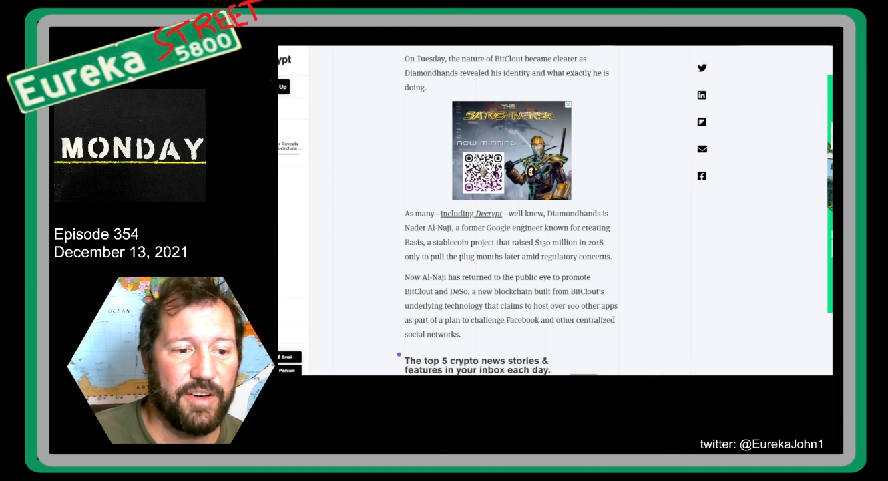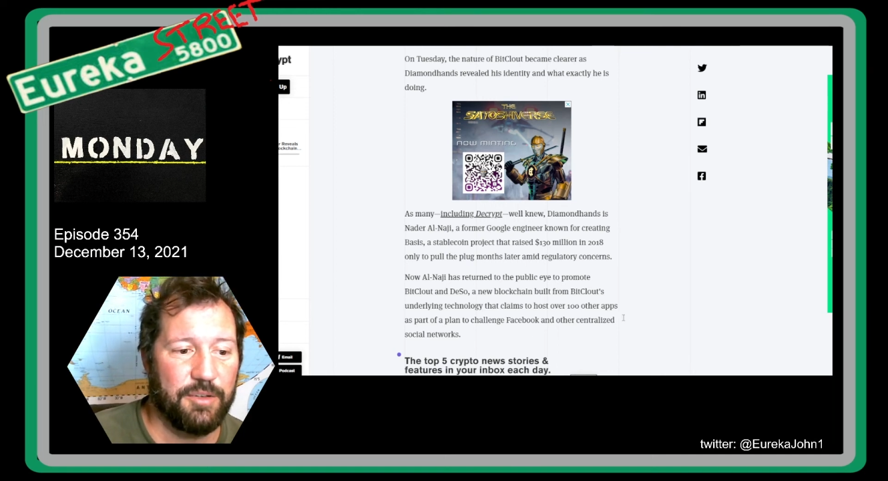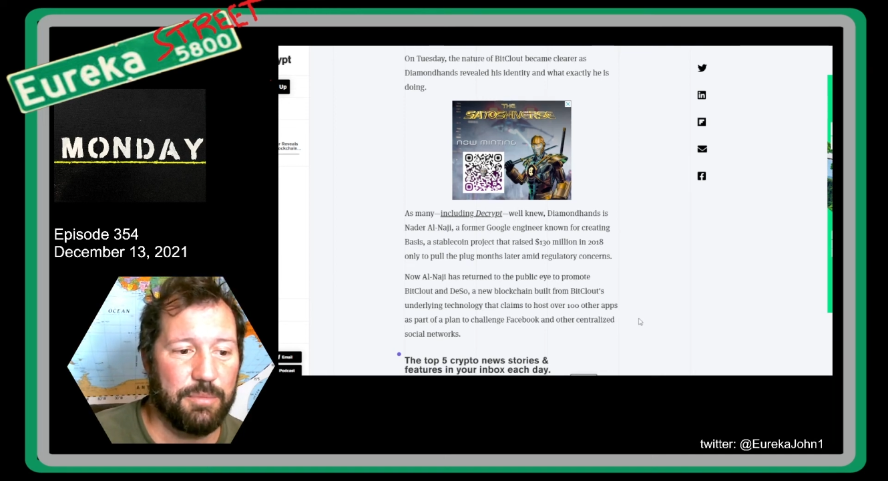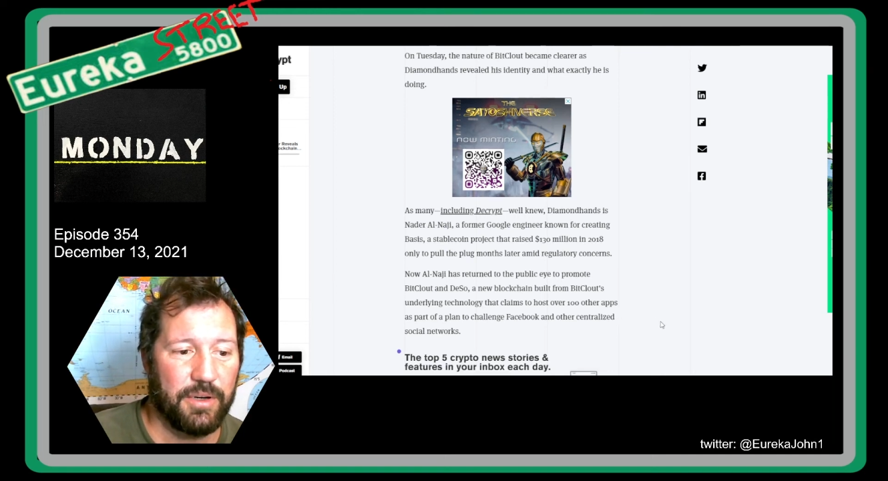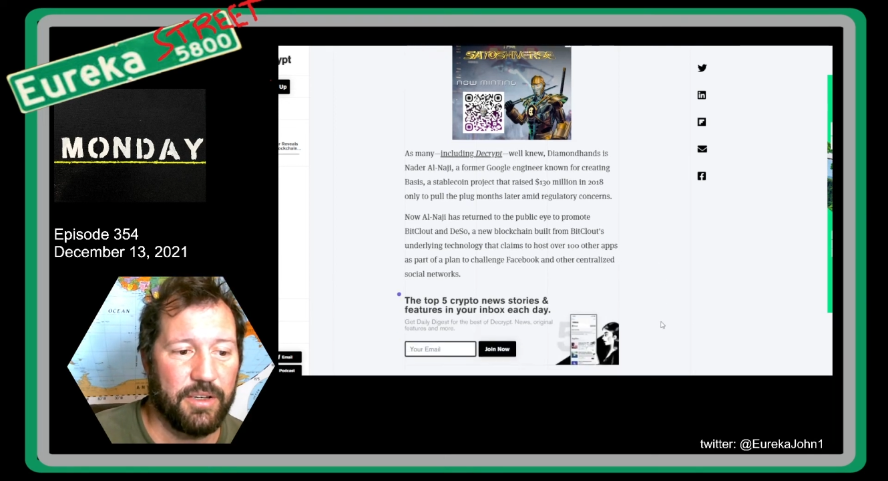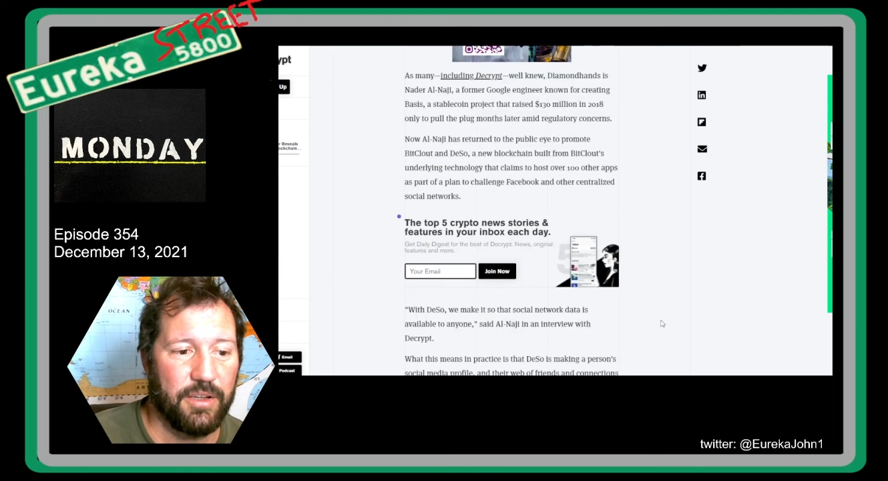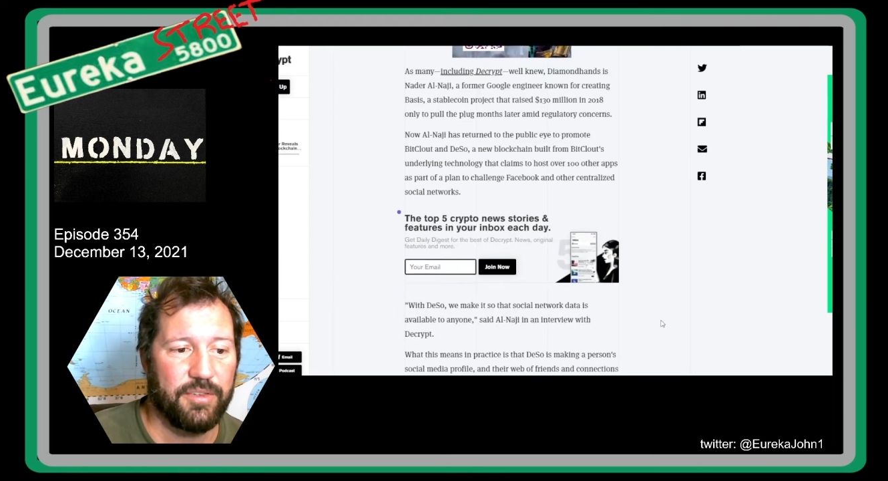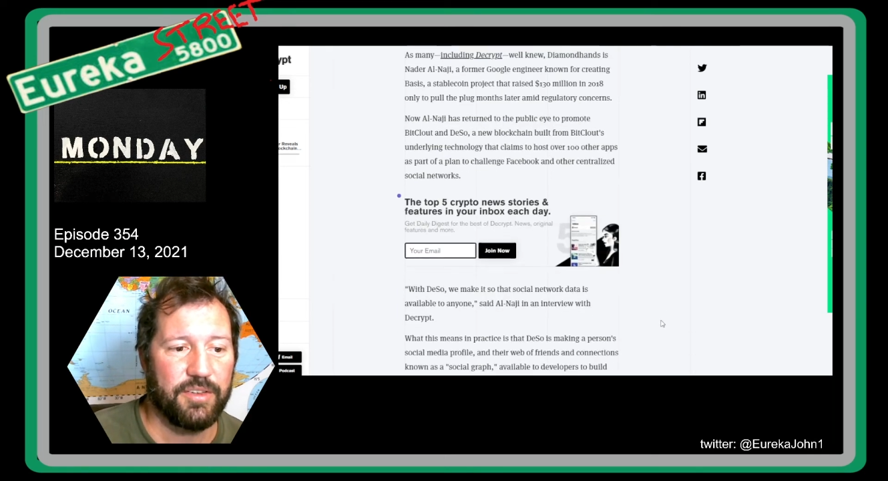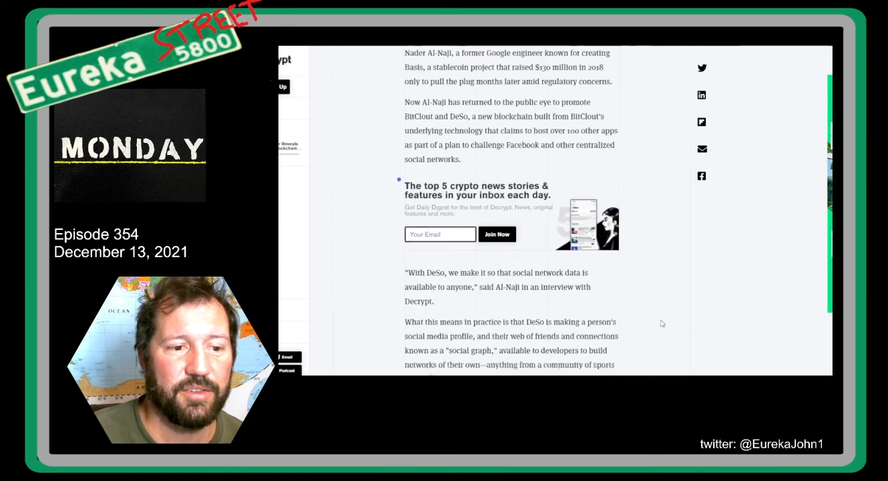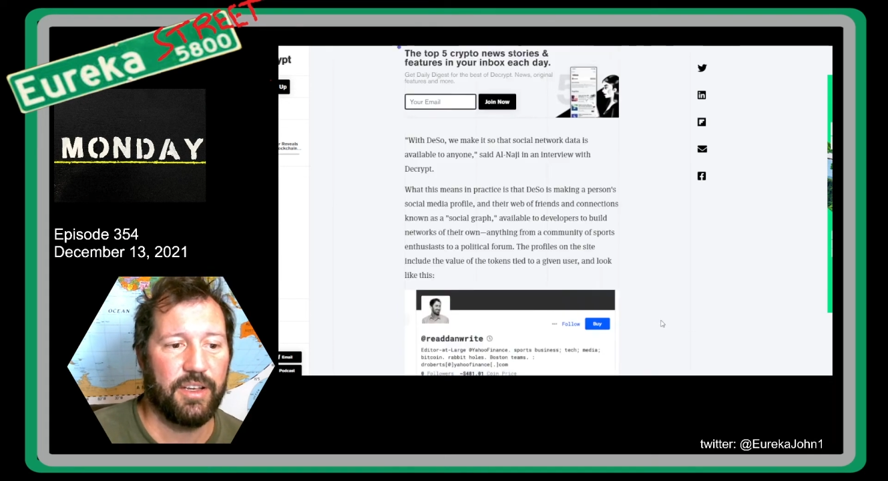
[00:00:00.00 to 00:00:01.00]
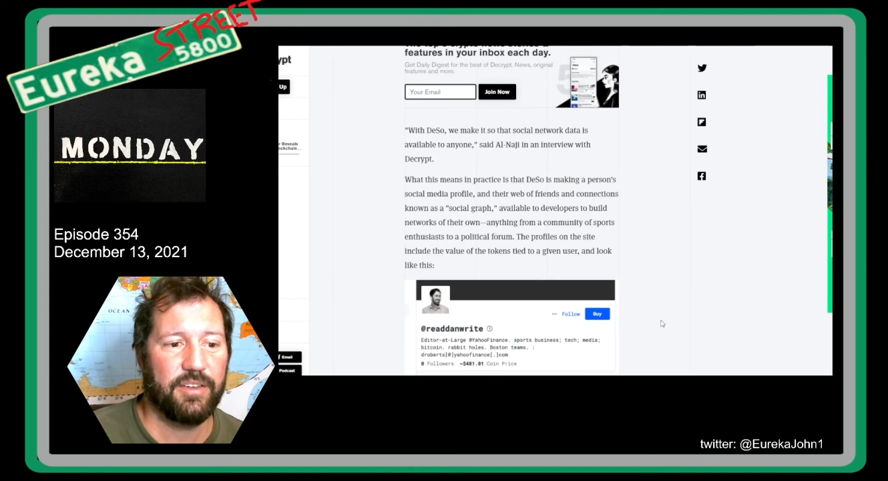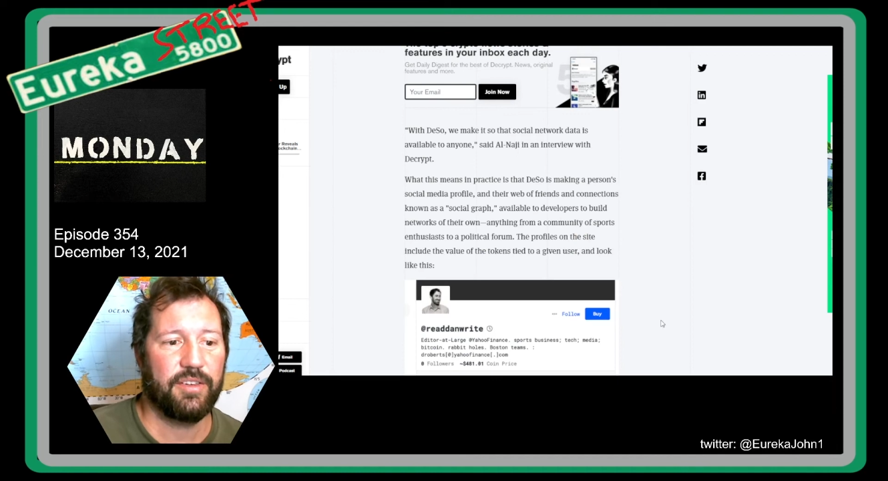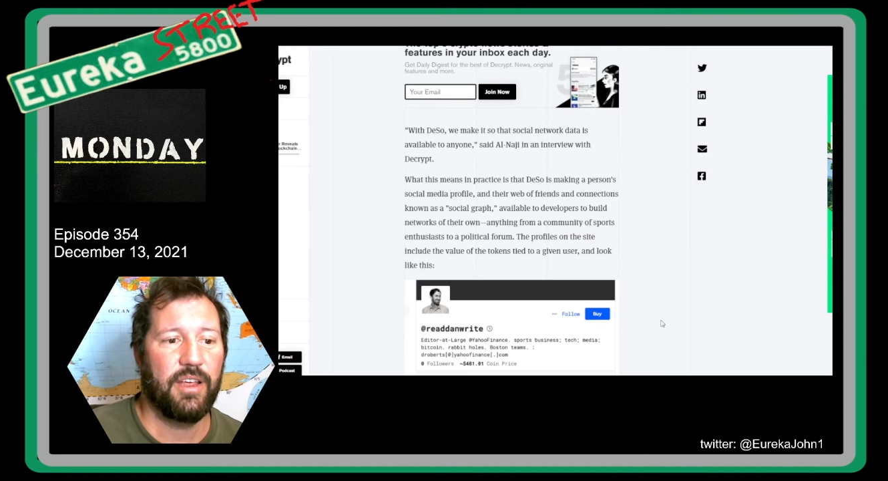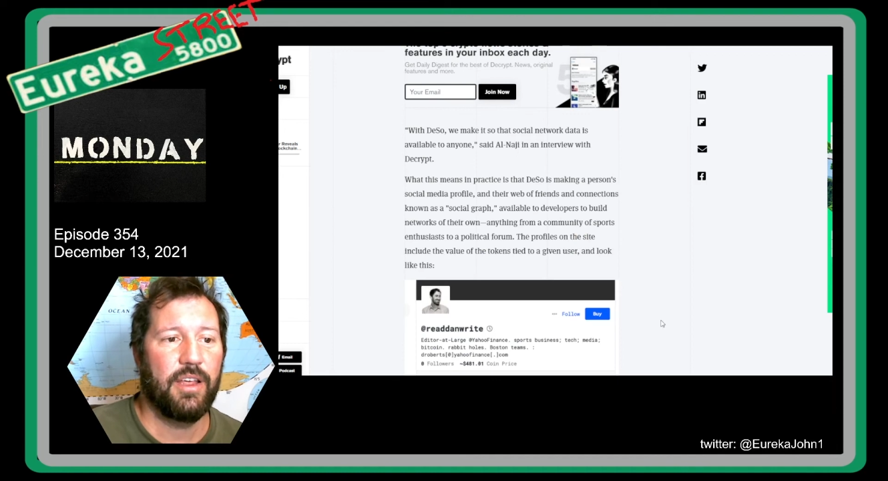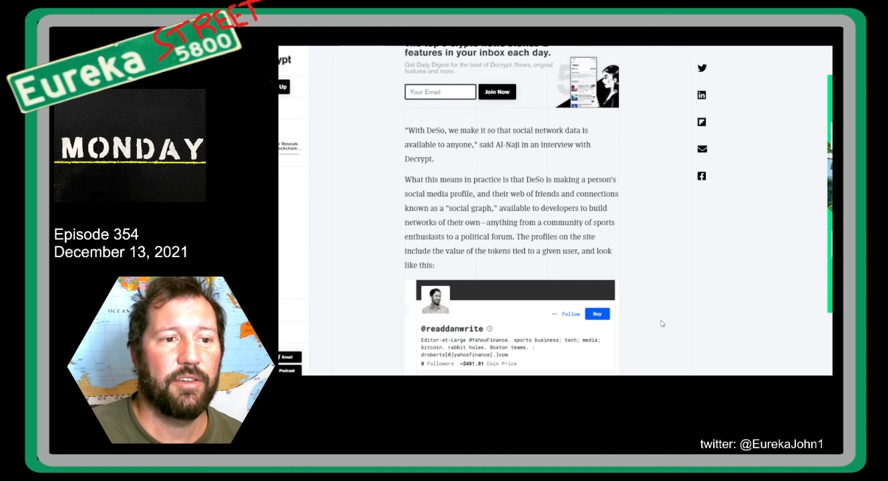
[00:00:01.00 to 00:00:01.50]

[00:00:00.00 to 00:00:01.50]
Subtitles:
Facebook and other centralized